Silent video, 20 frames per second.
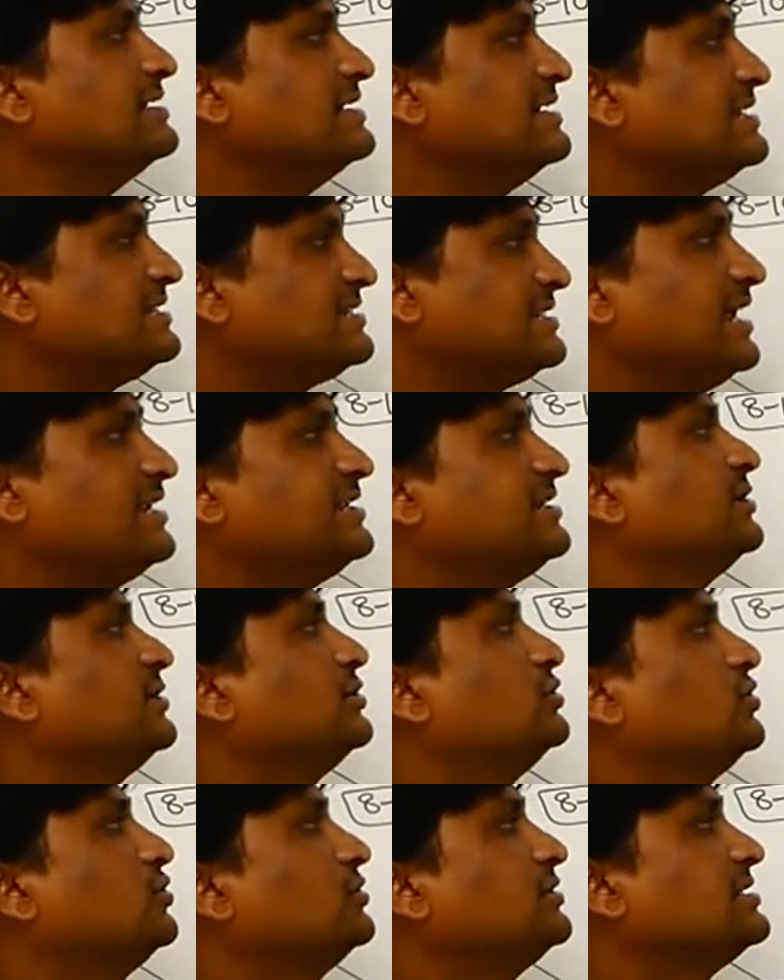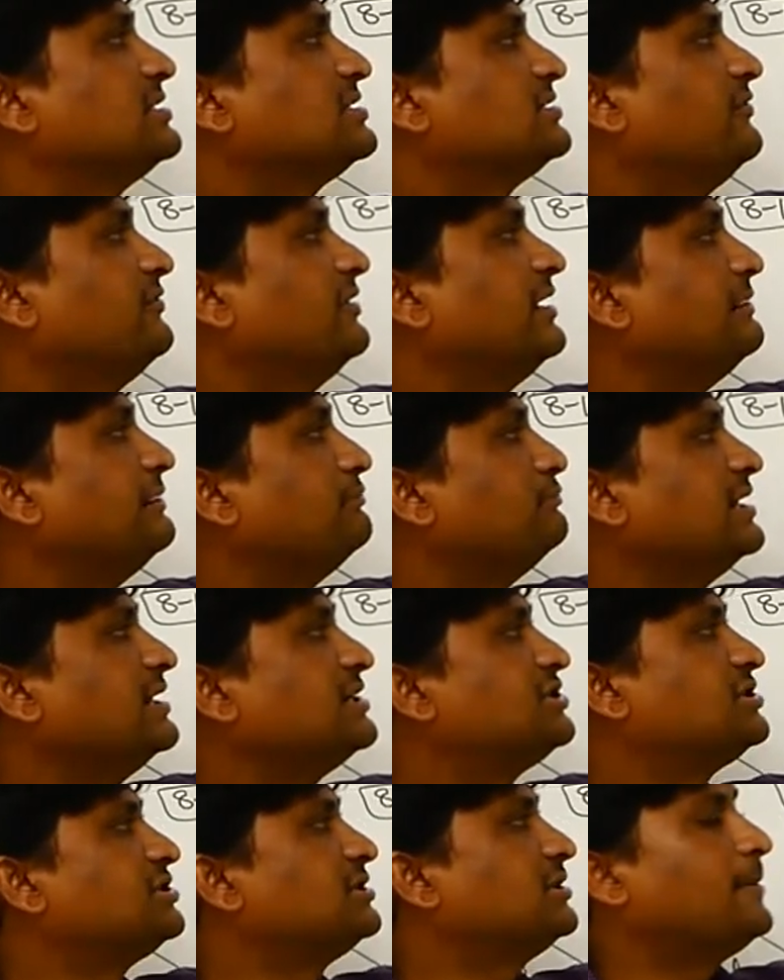stunted growth is a very
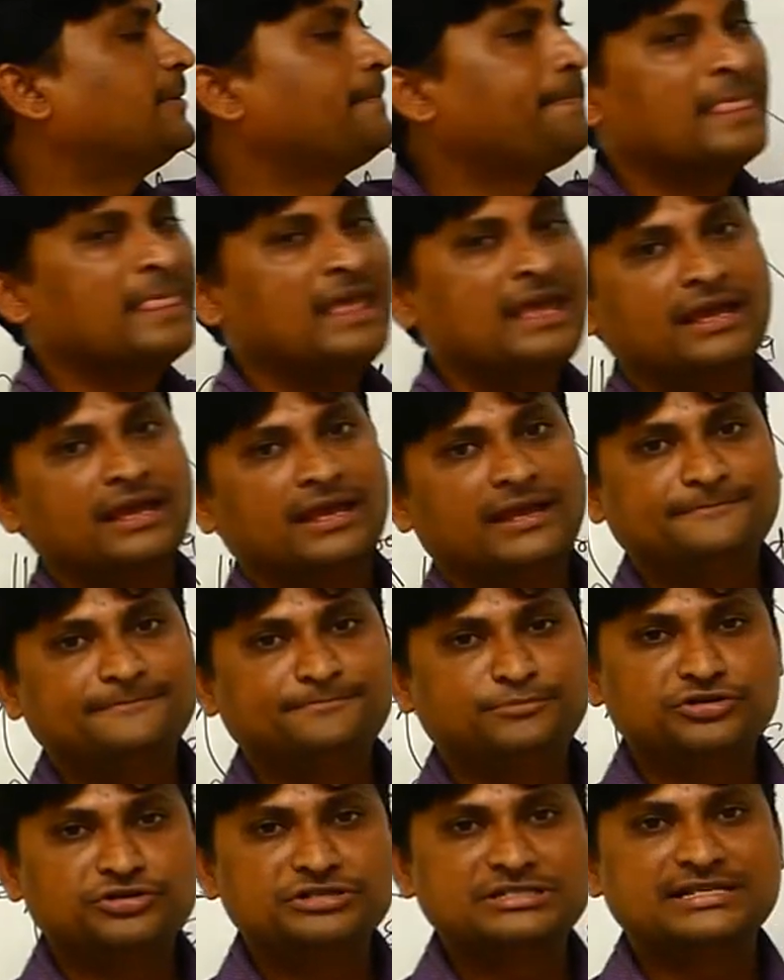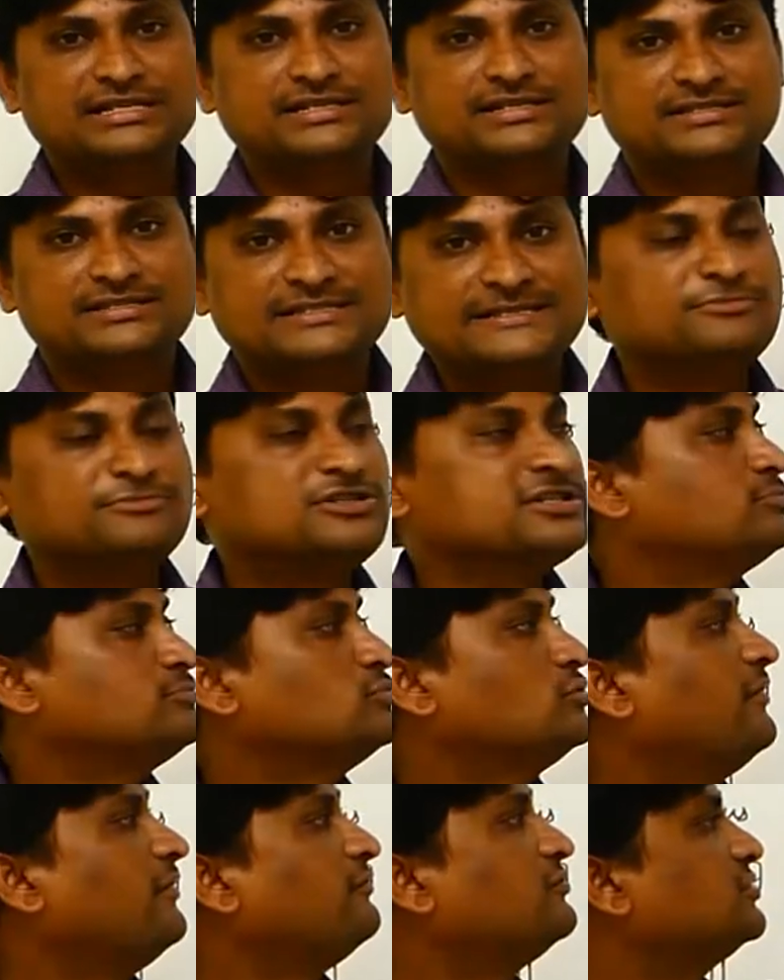much important symptom
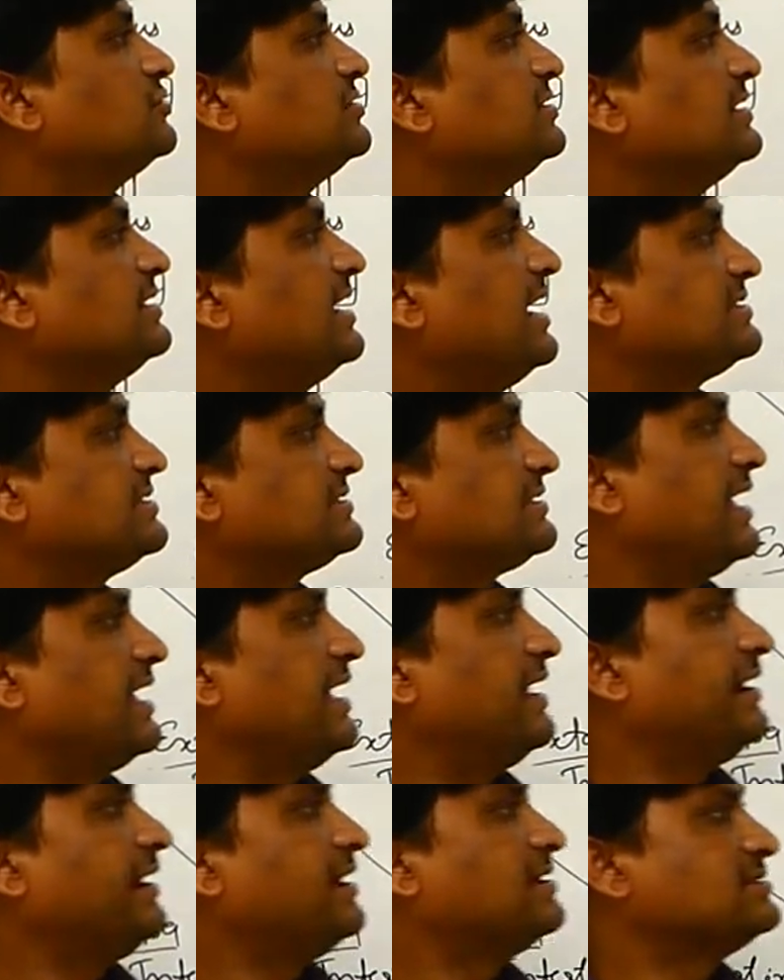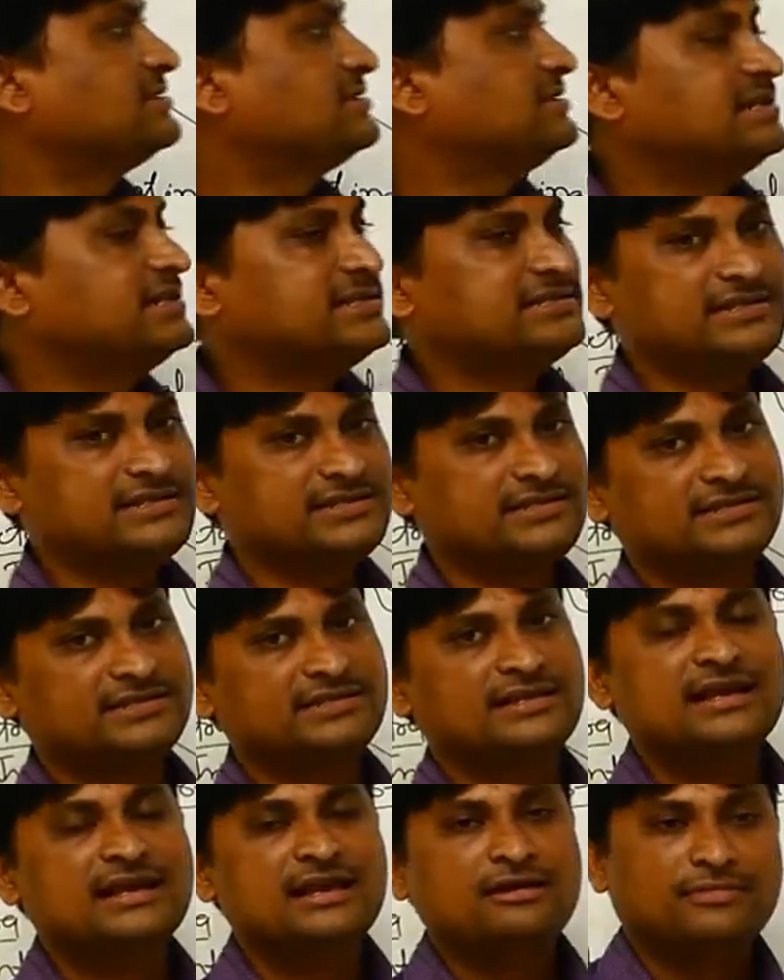of to the ascariasis
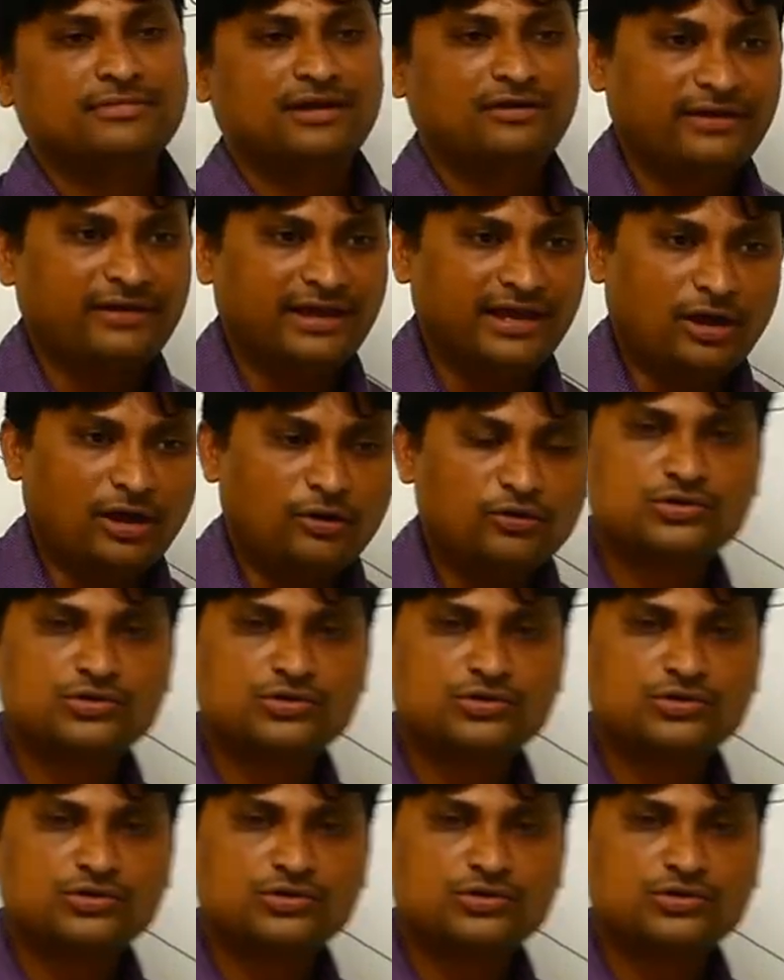disease. How